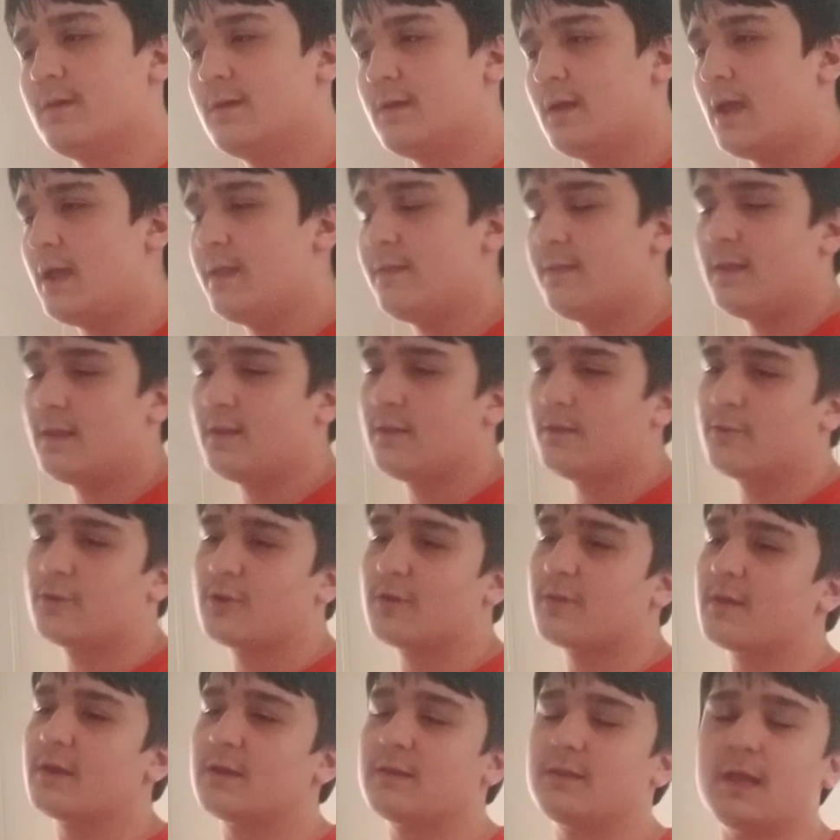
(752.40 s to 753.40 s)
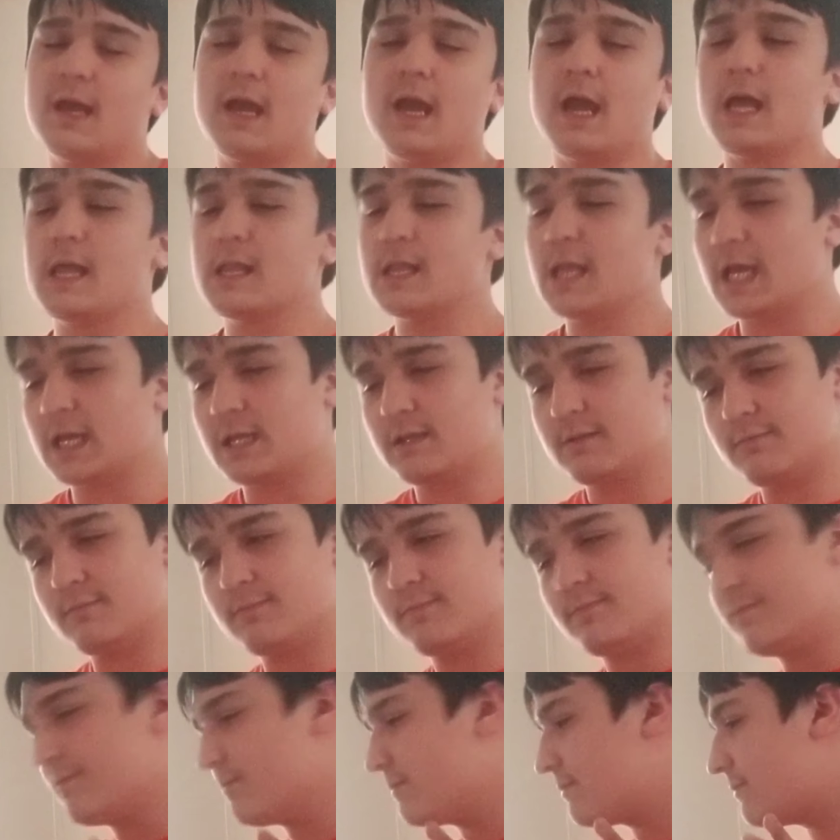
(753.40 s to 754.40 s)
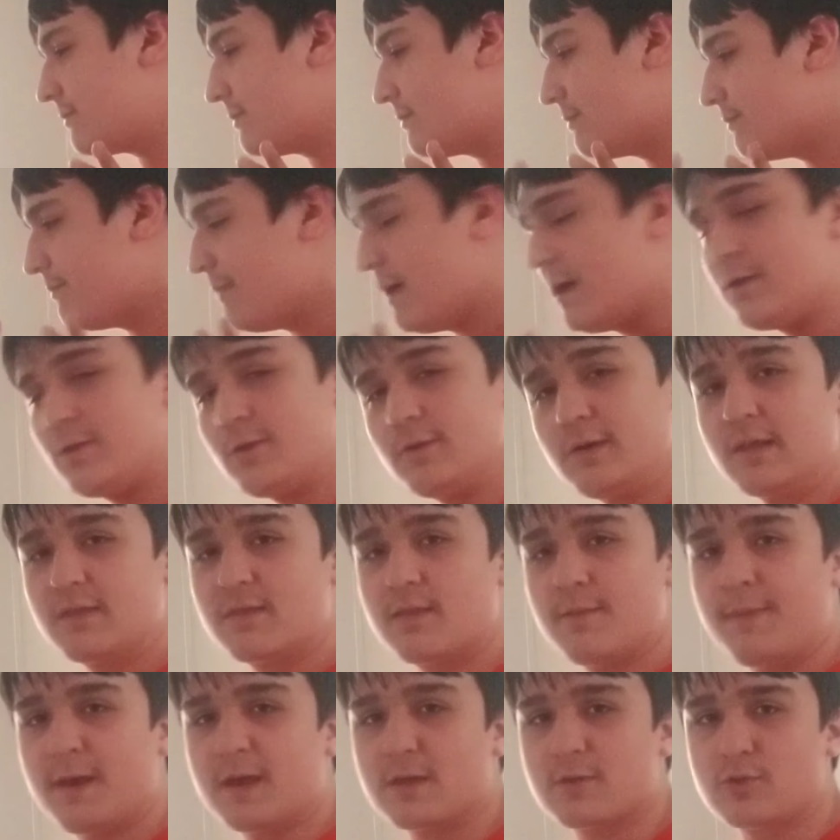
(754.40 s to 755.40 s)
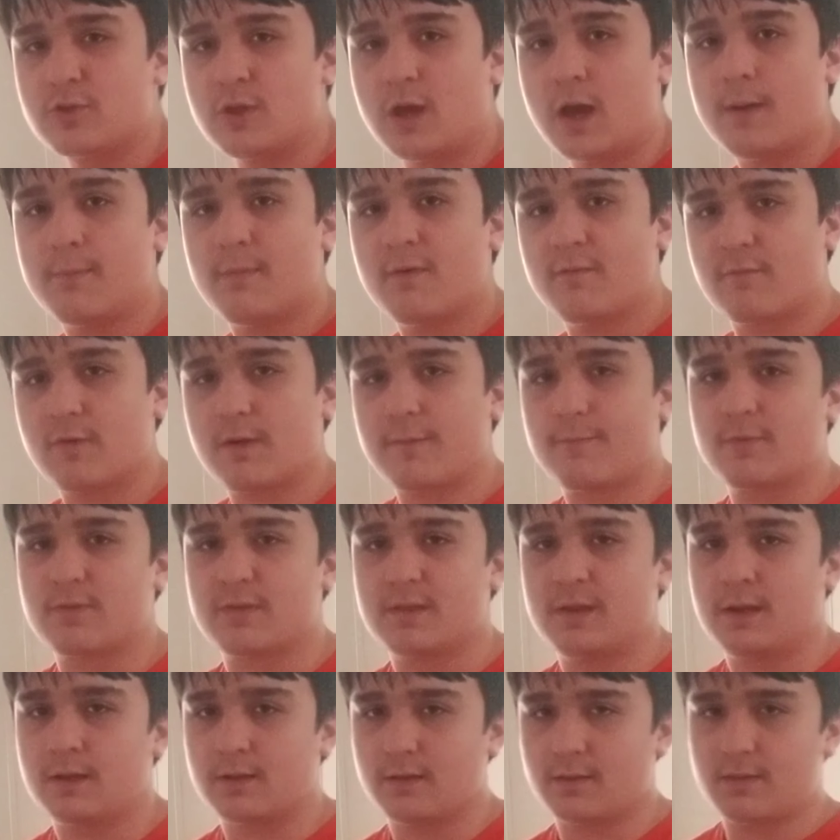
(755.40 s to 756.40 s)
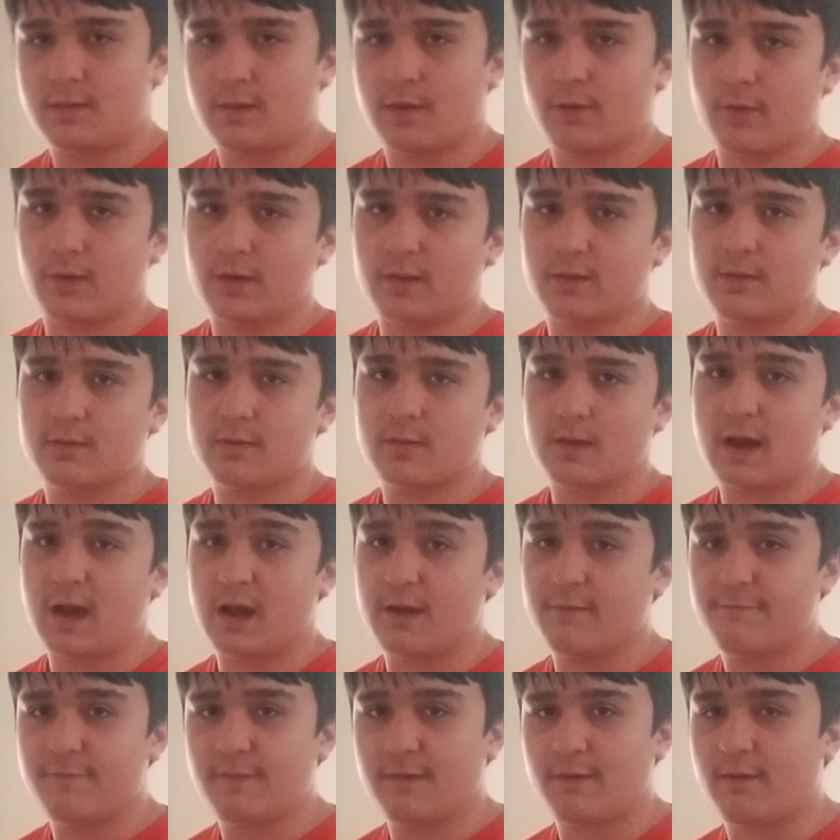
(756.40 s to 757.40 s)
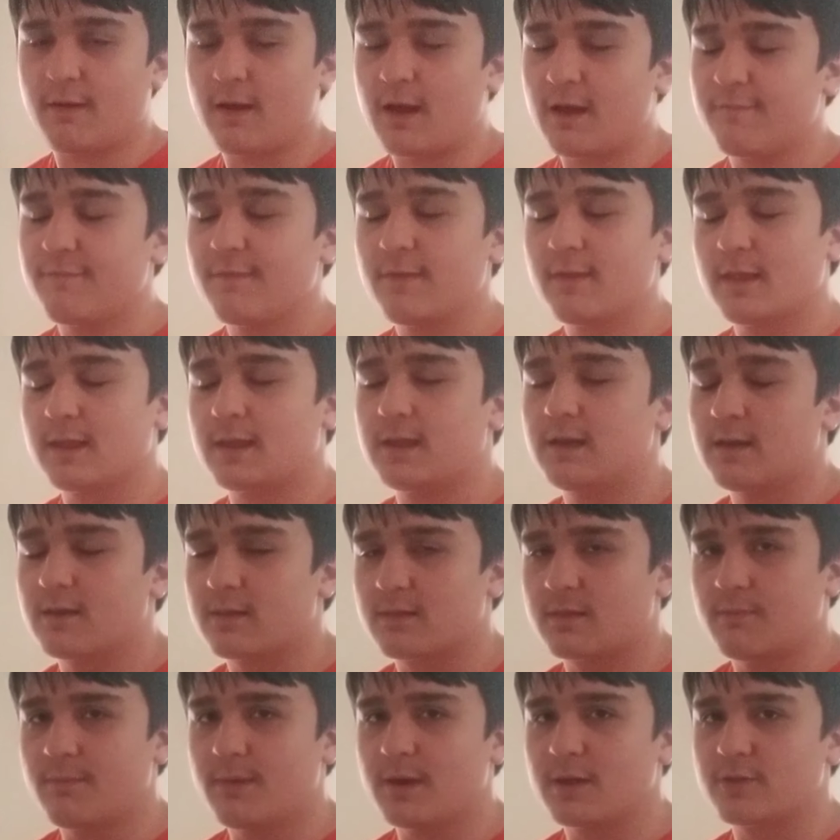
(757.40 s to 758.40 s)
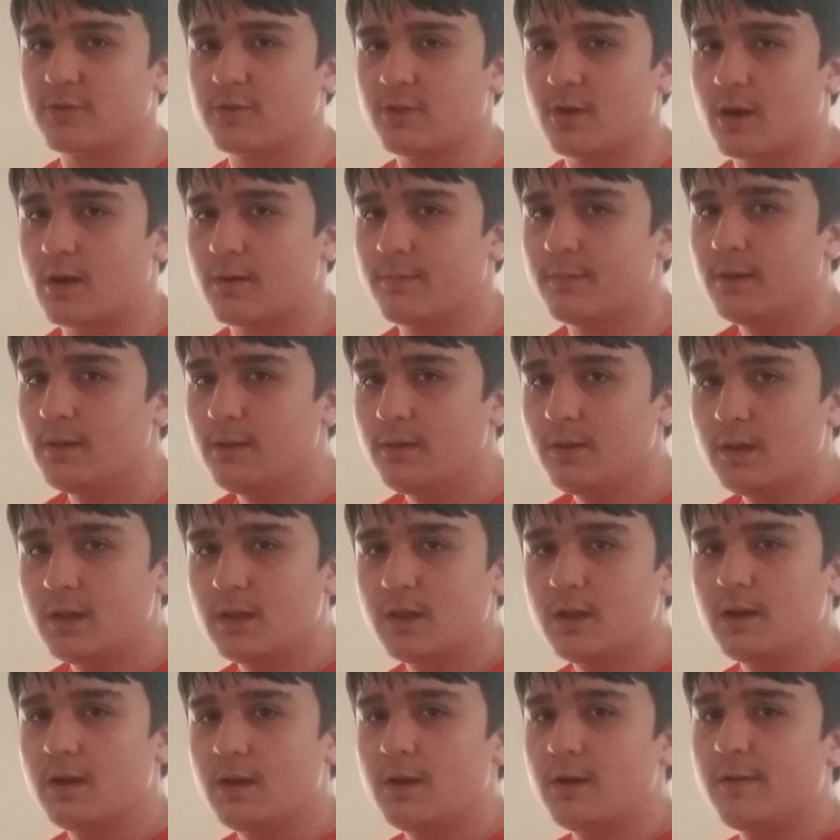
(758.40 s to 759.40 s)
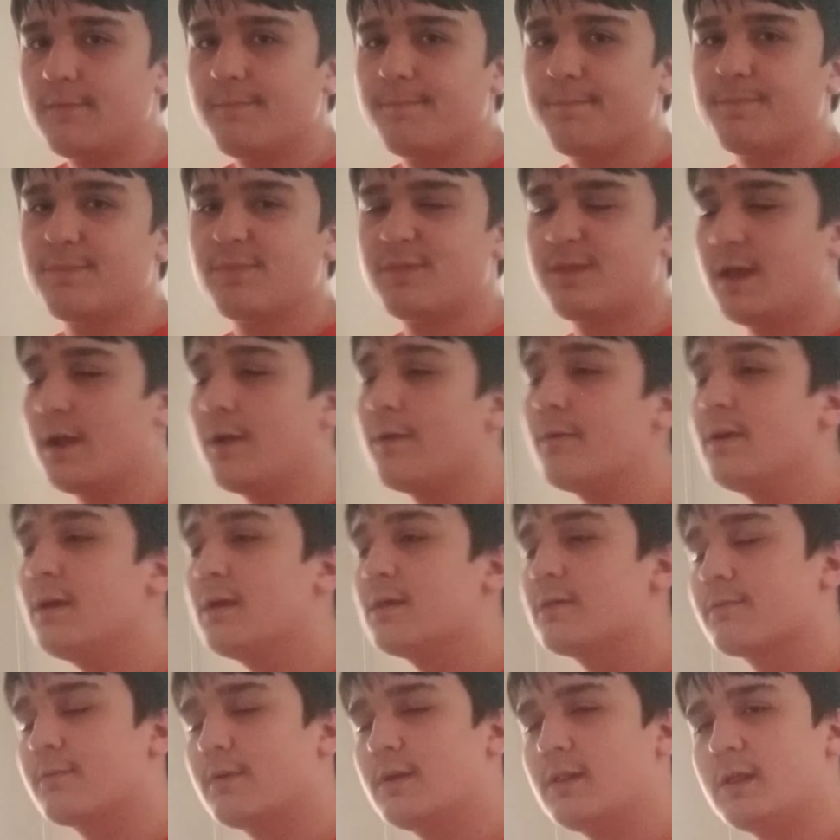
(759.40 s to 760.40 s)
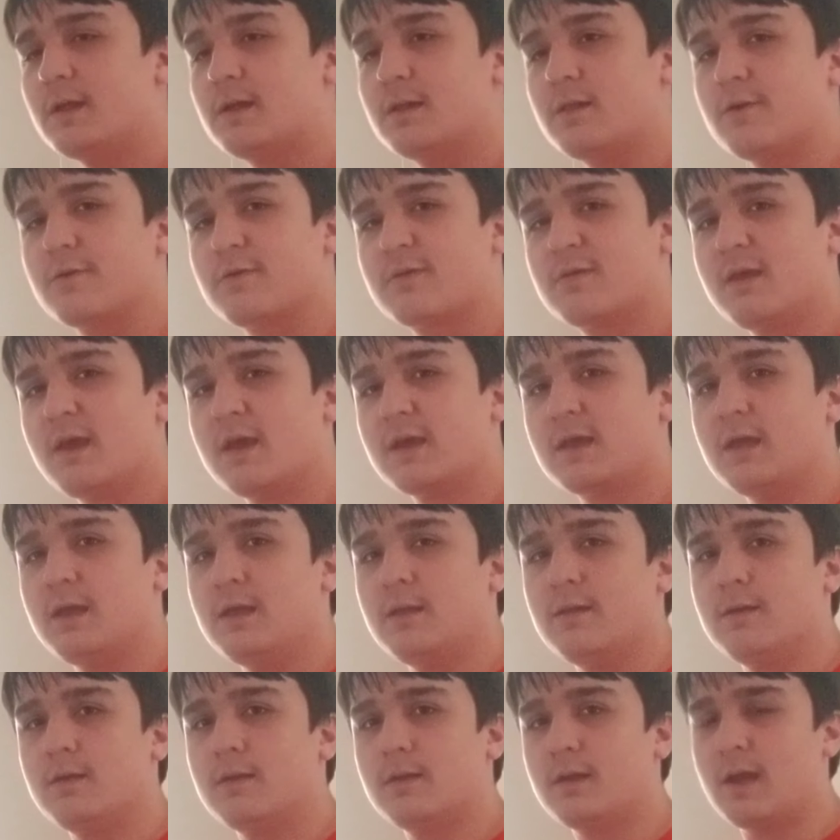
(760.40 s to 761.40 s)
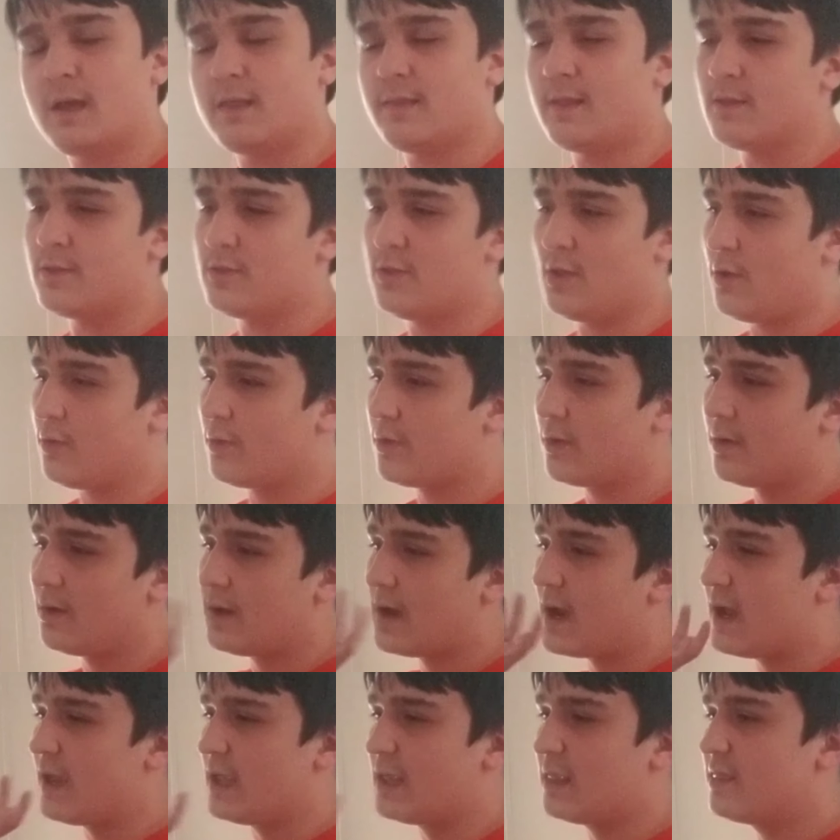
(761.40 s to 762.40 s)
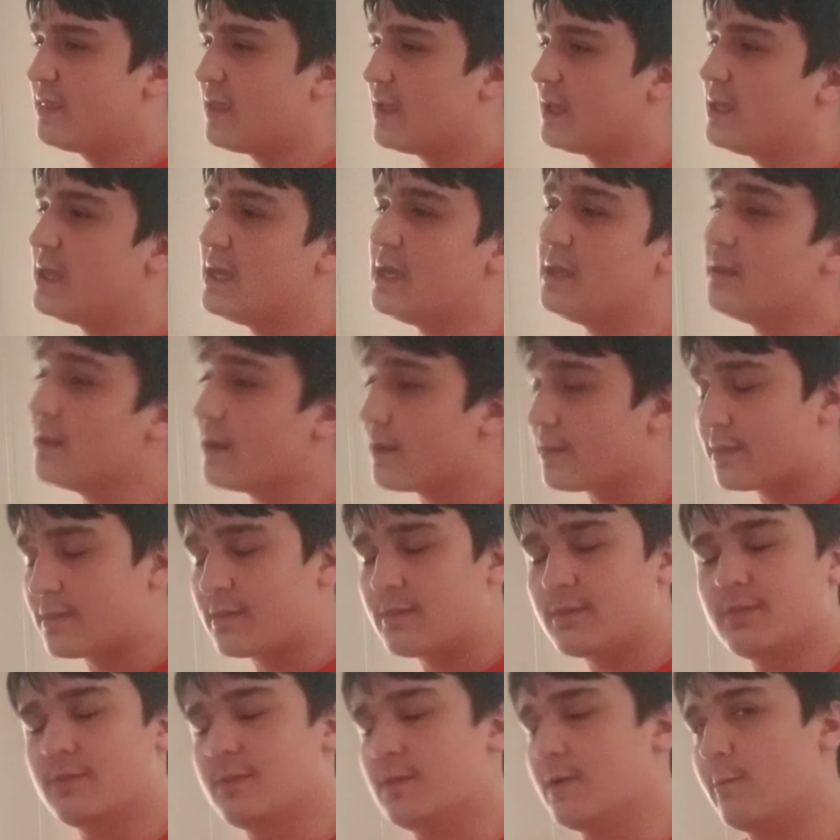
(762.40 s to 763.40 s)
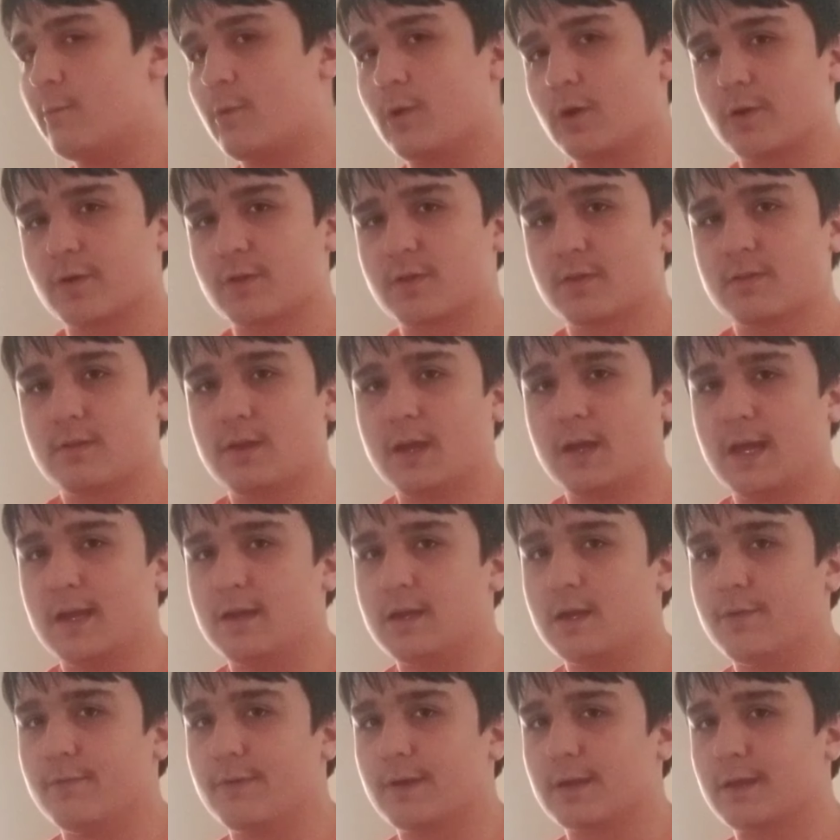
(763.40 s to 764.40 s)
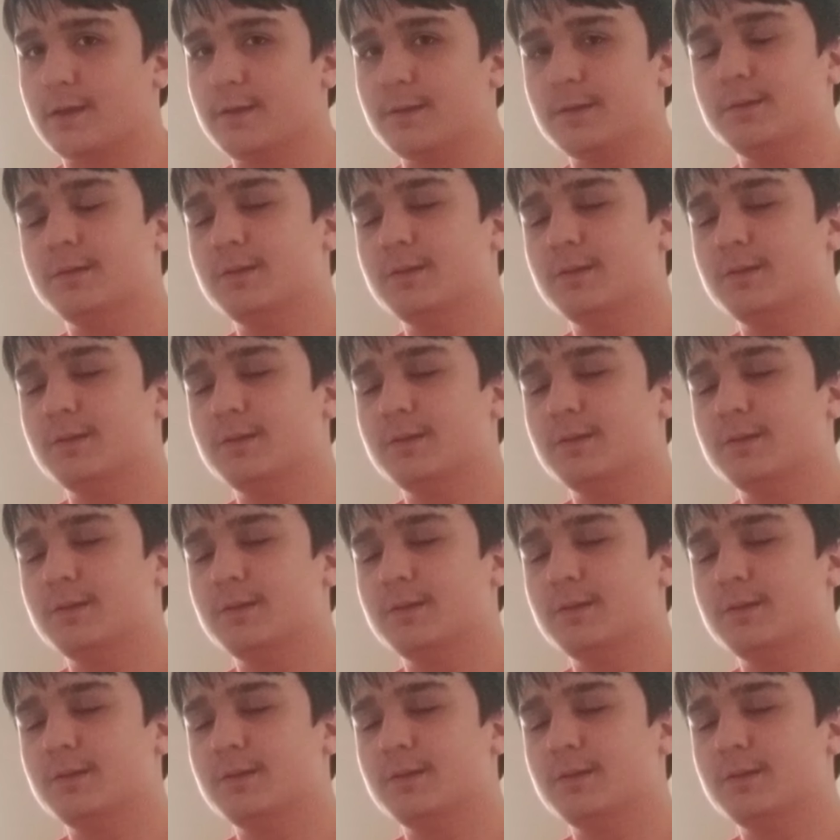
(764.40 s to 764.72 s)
And then just like that, like, Banjo does the best job of representing a series. I feel like he does the best job. Terry is a really close second, and then Joker, I think he does the worst at doing it.